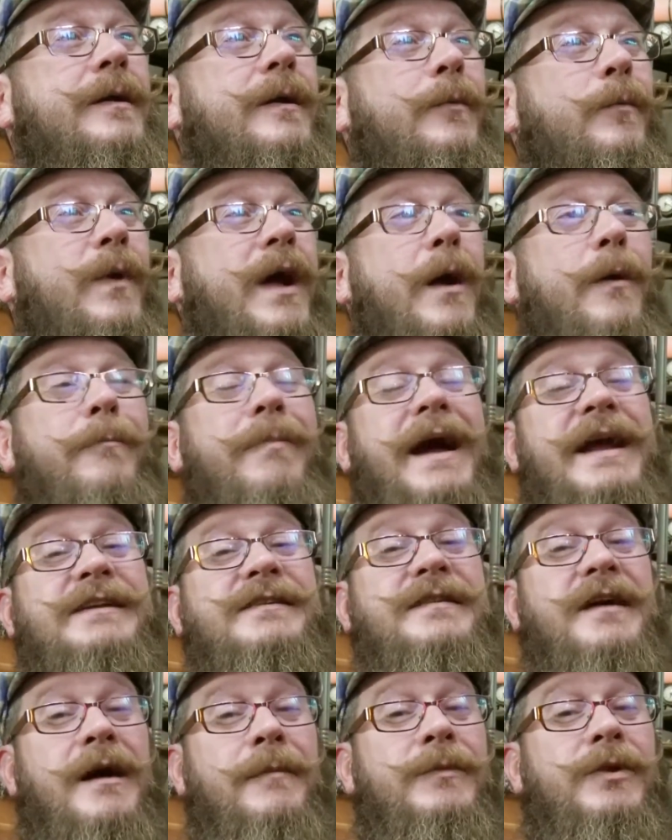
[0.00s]
Well, by
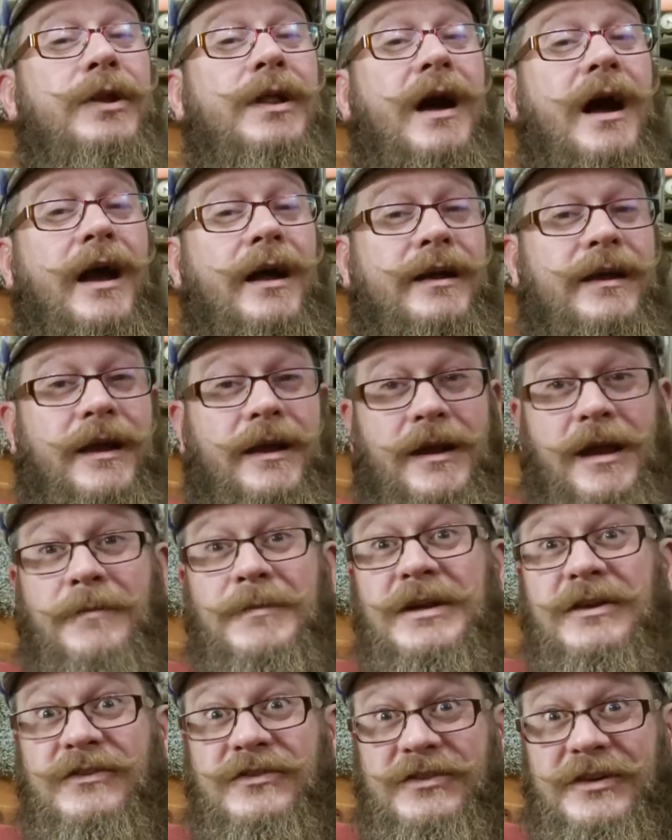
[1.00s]
dumb luck, and I
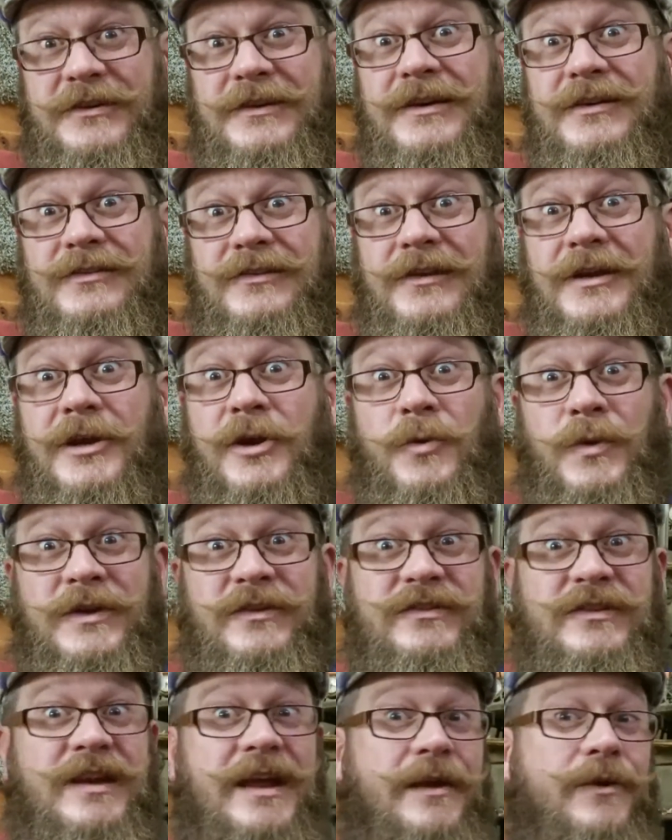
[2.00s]
mean seriously
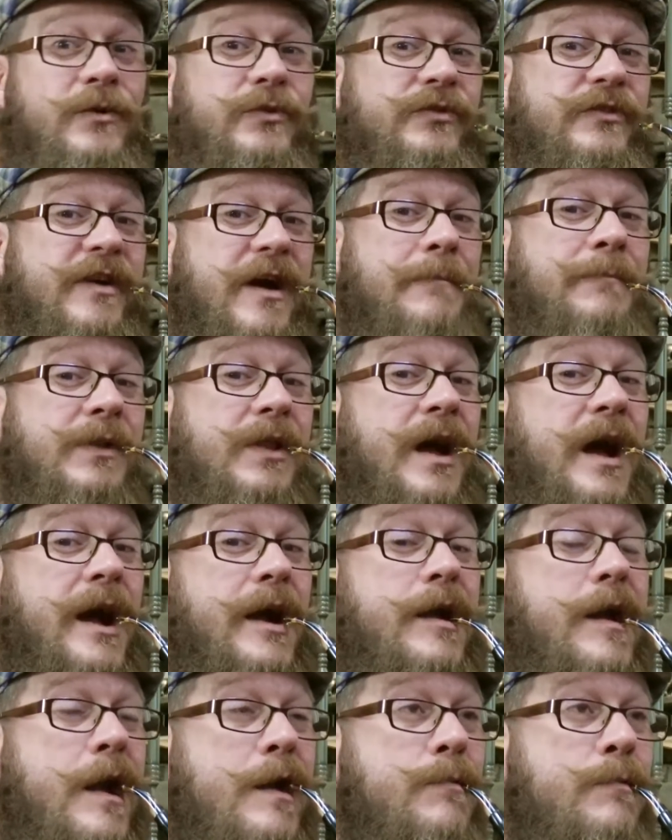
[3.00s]
coincidental dumb
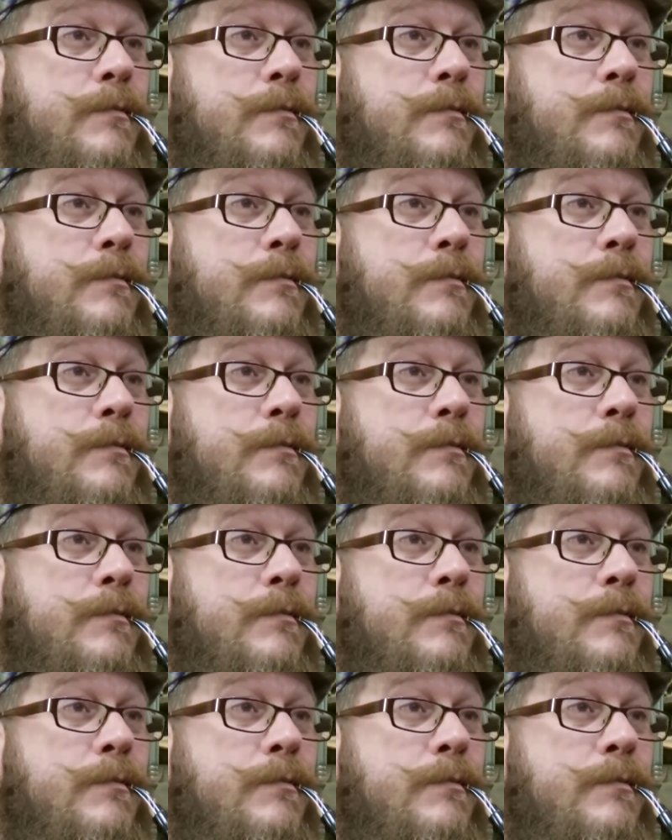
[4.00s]
luck,